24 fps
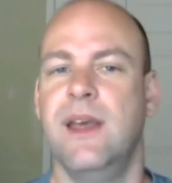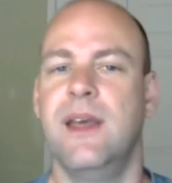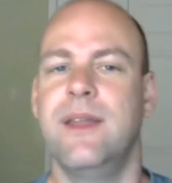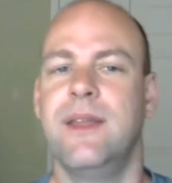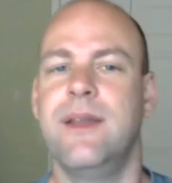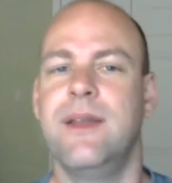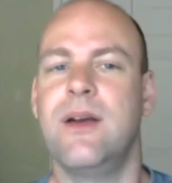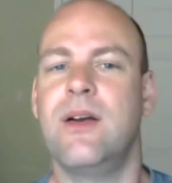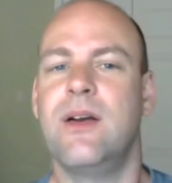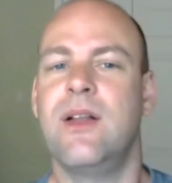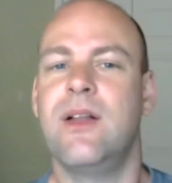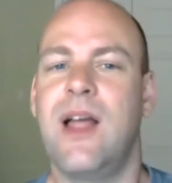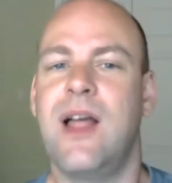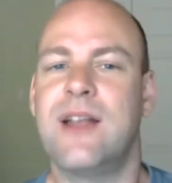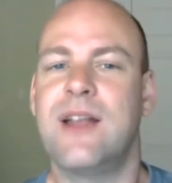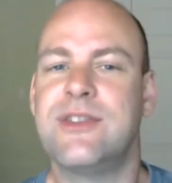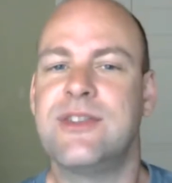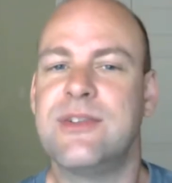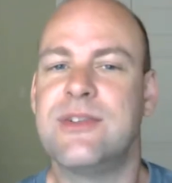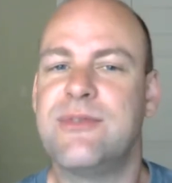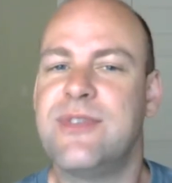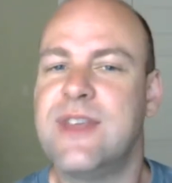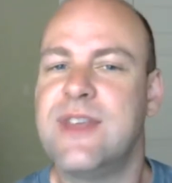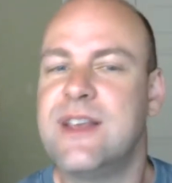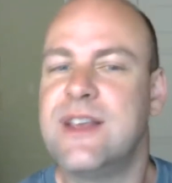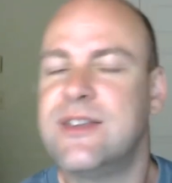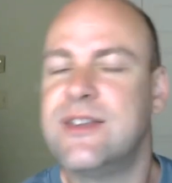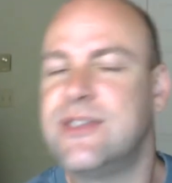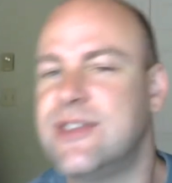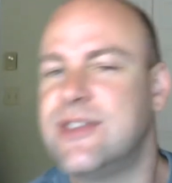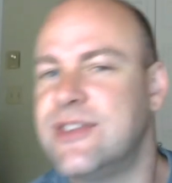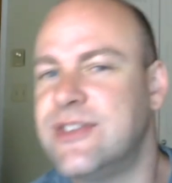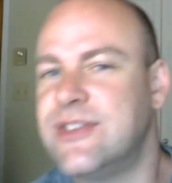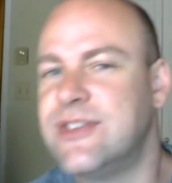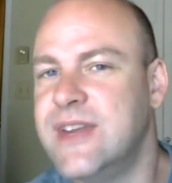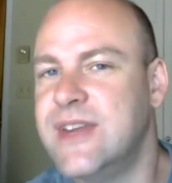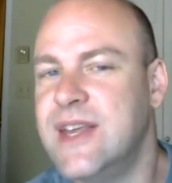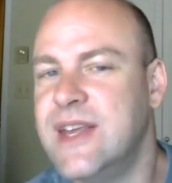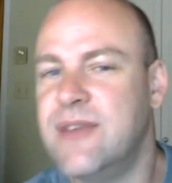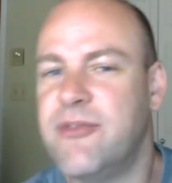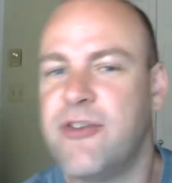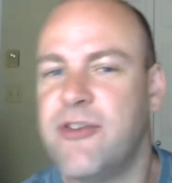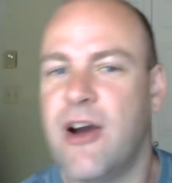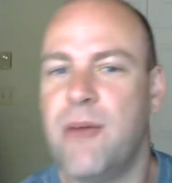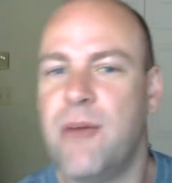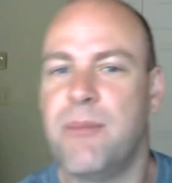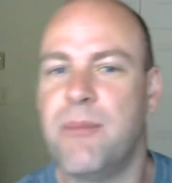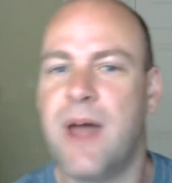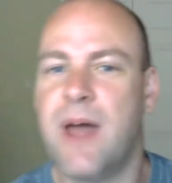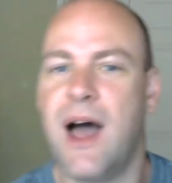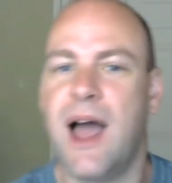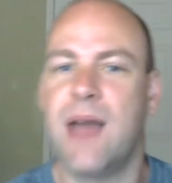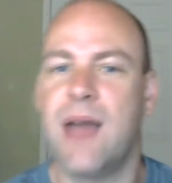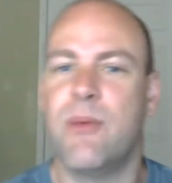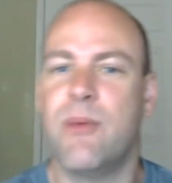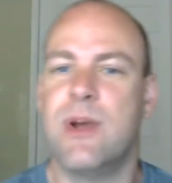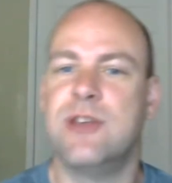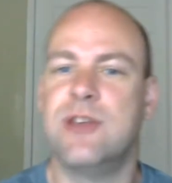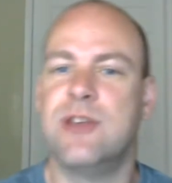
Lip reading: There are lots of things to see from the highway,